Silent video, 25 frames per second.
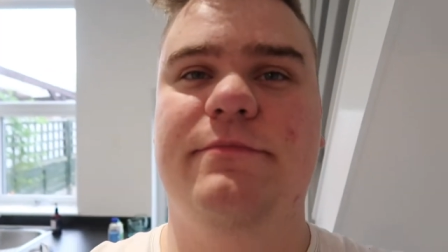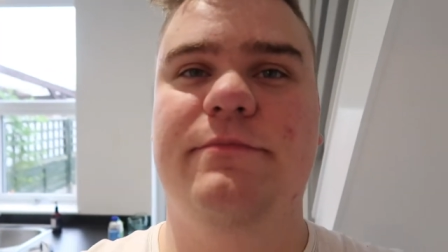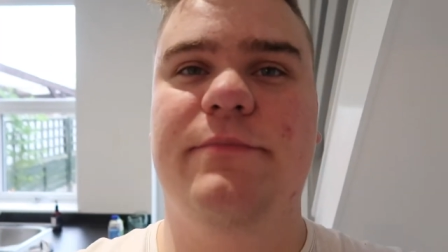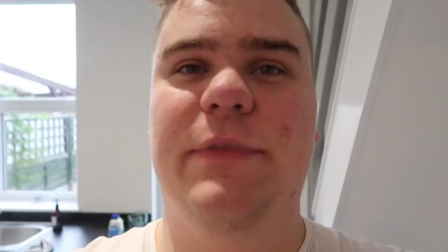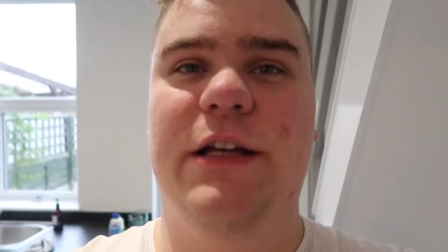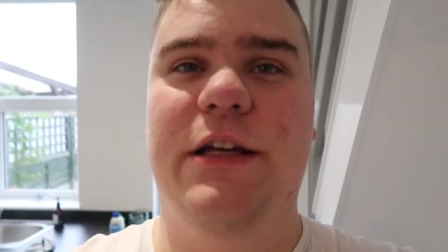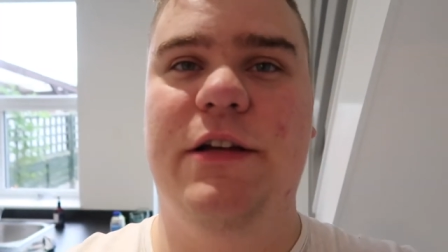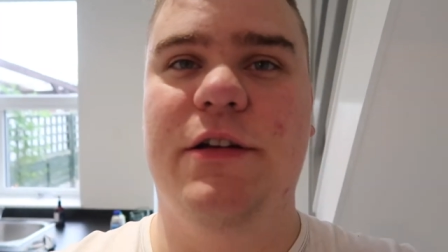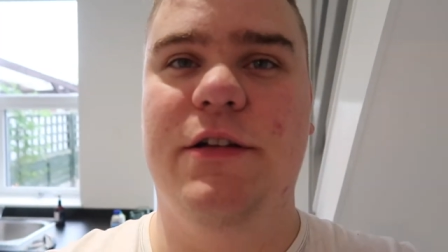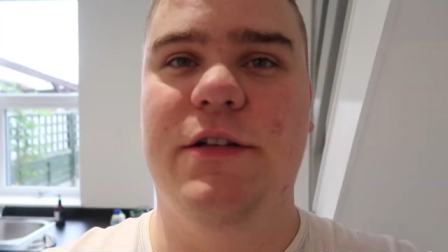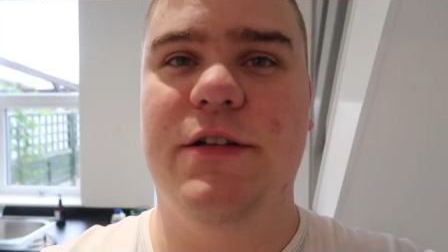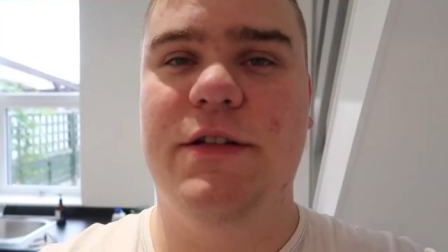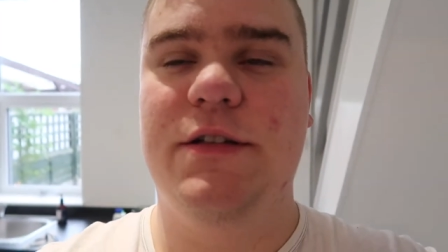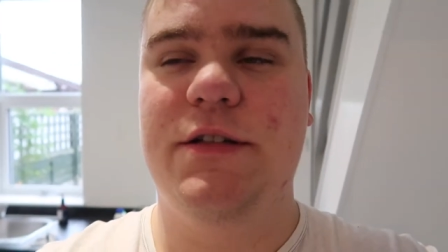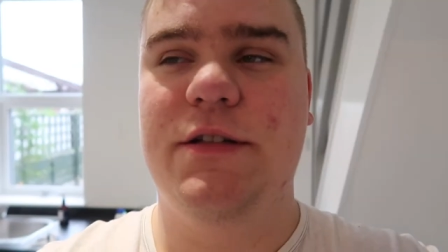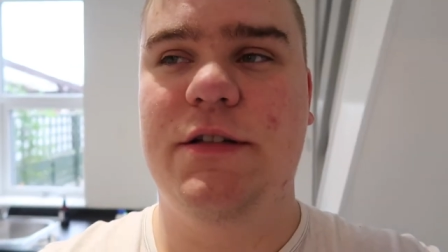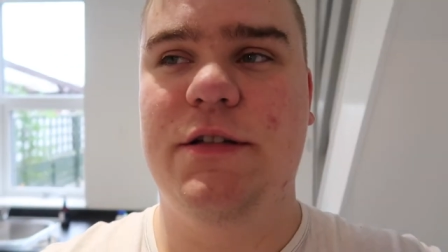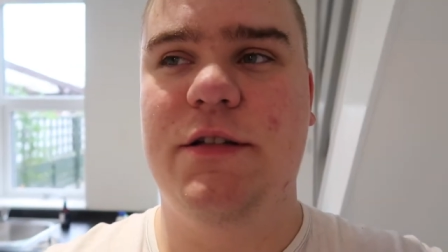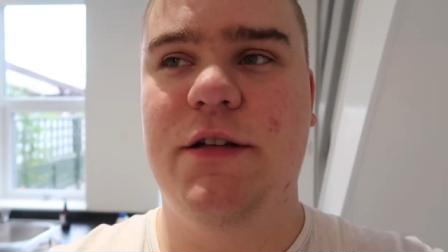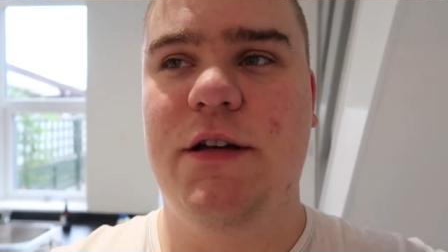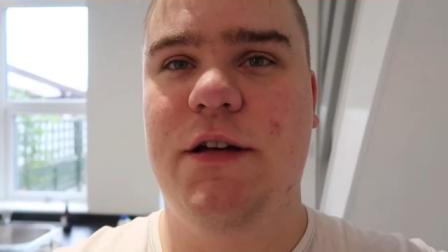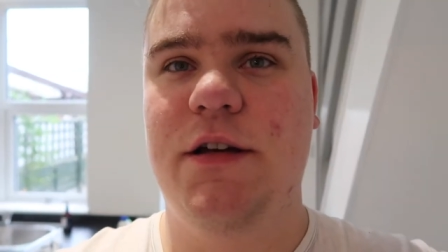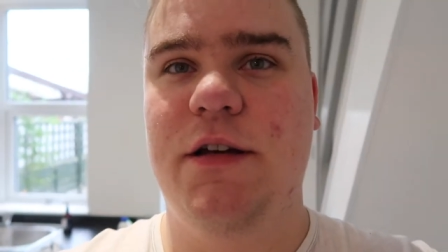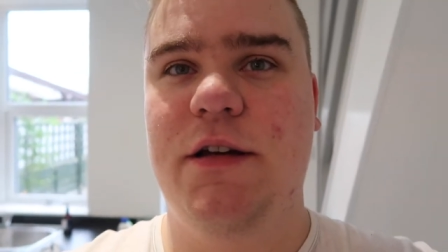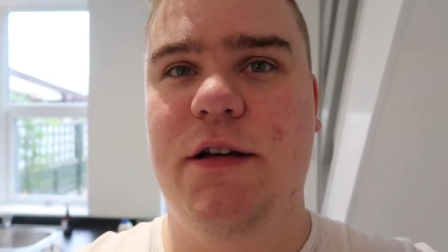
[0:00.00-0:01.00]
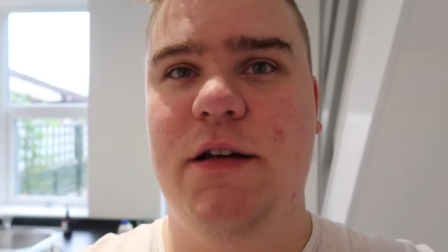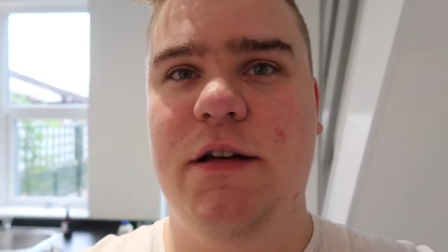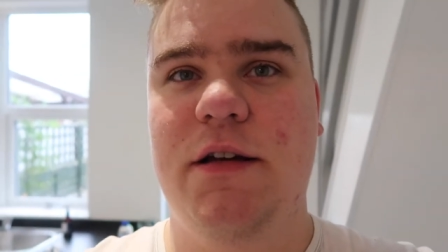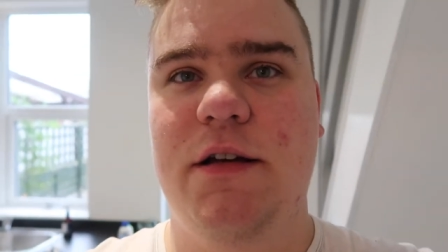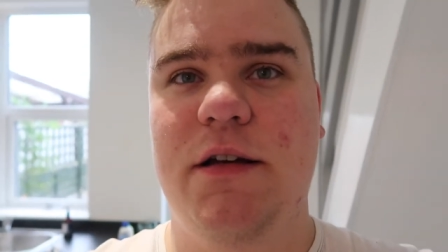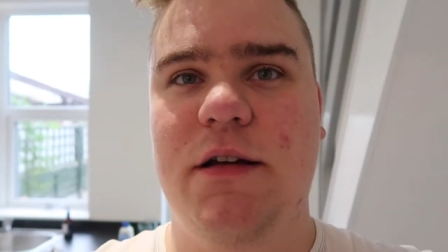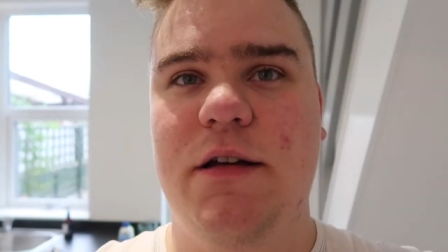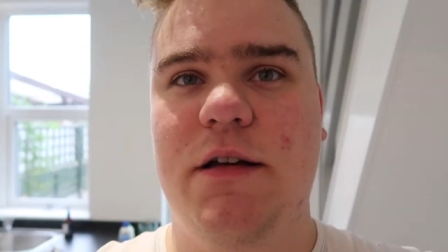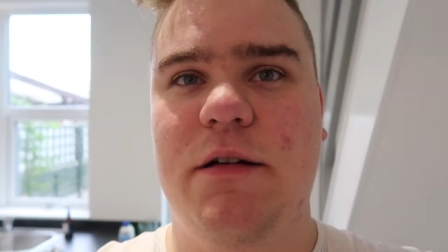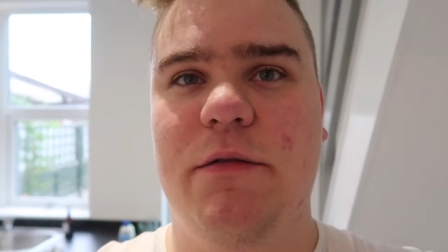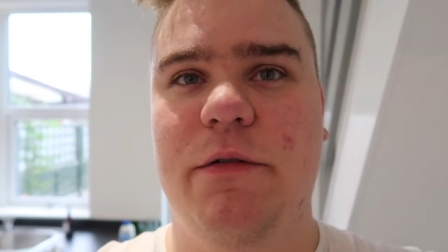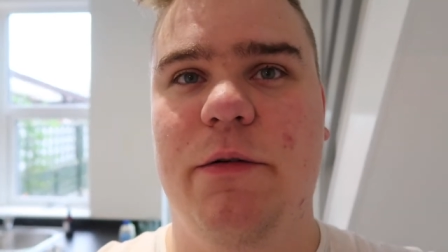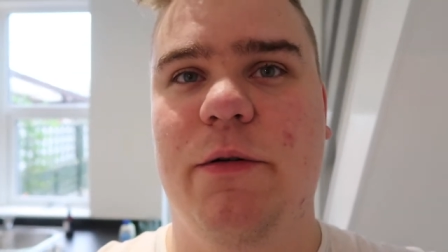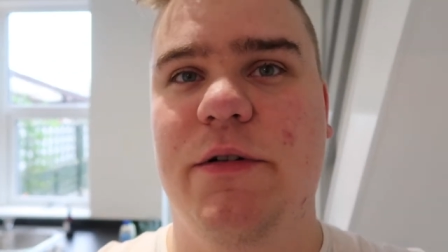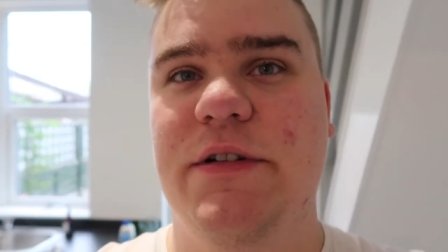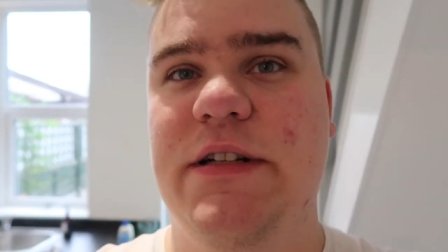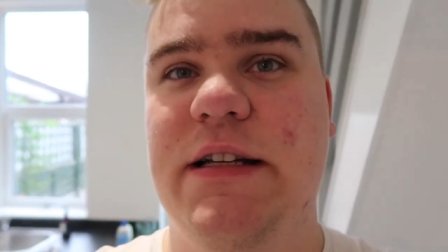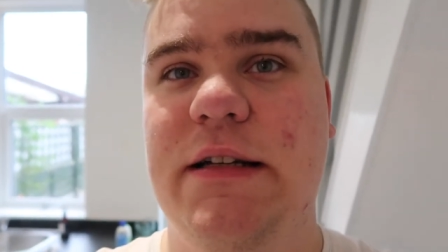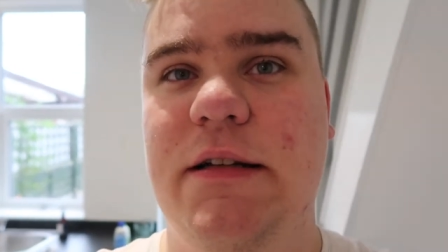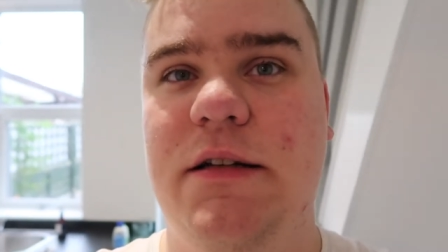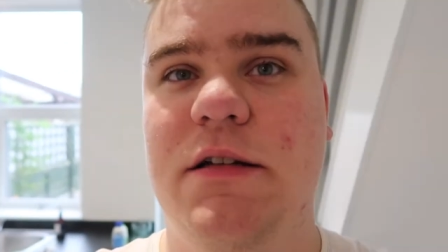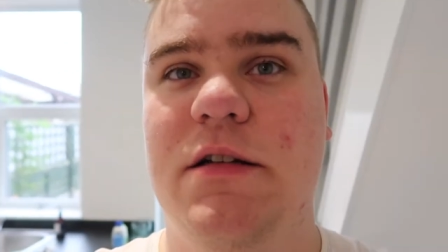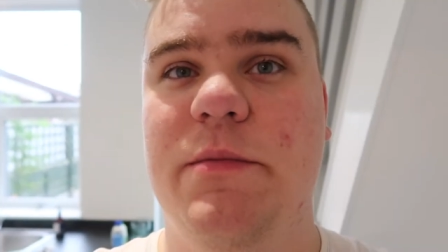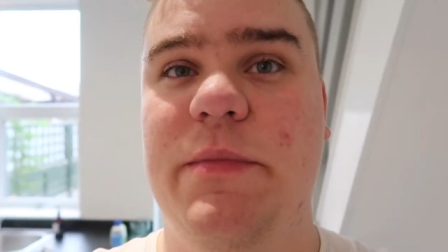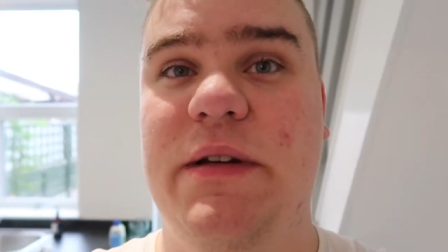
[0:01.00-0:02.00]
because we want
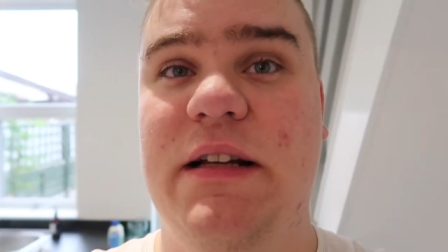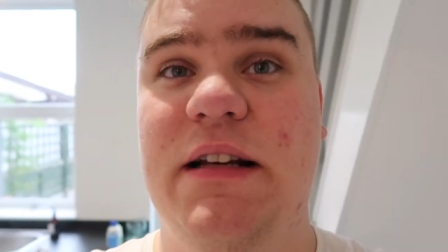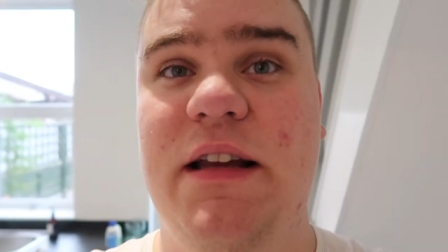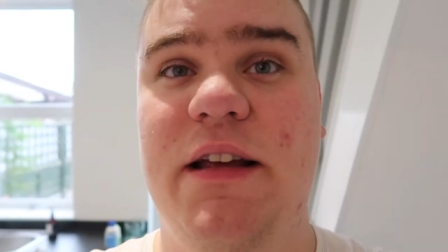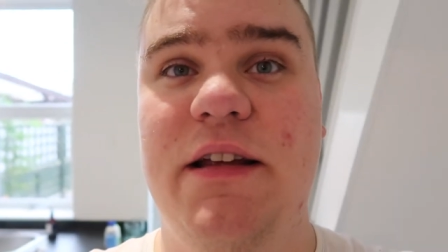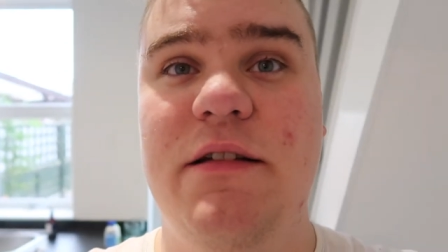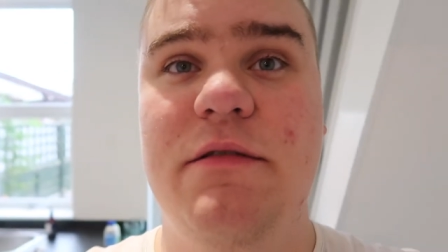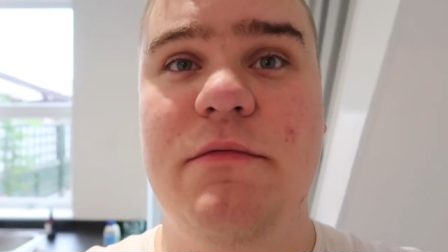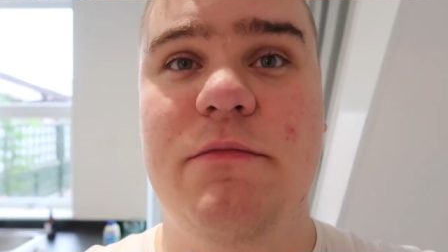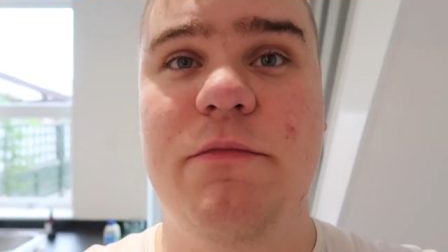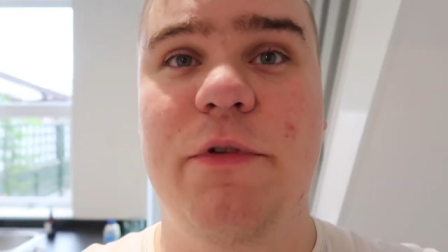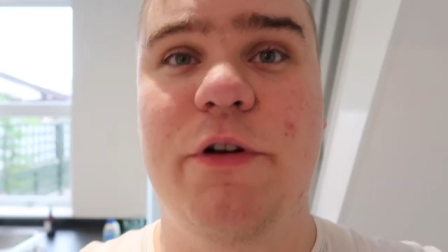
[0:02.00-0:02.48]
it to be clean.